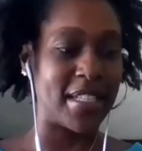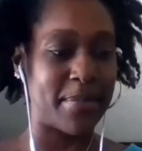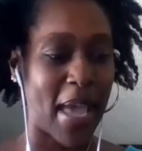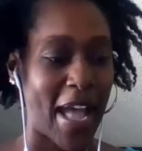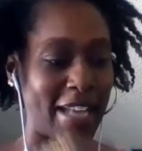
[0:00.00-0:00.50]
is
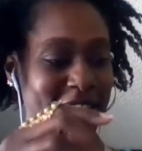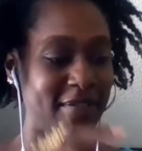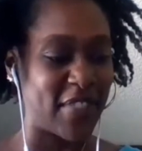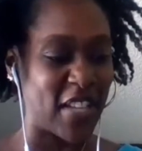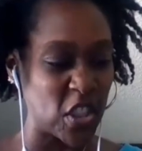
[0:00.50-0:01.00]
mashed
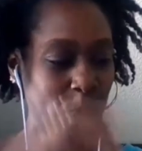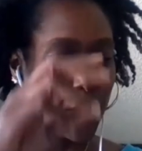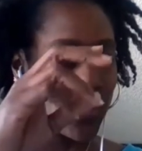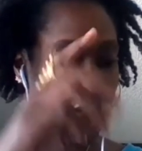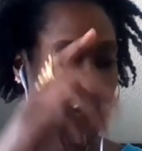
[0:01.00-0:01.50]

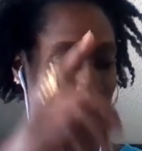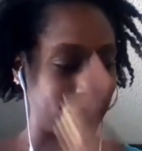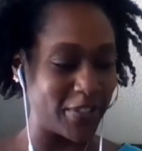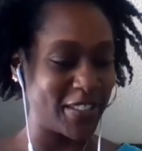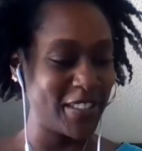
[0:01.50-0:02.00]
vegetables and
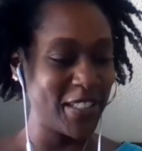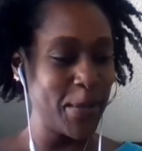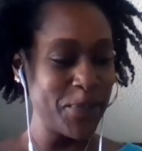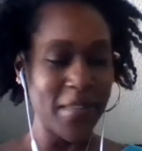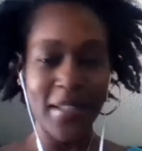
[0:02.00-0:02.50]
fruits.
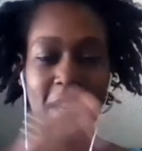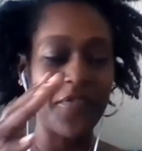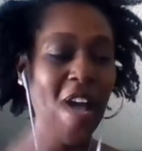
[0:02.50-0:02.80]
Like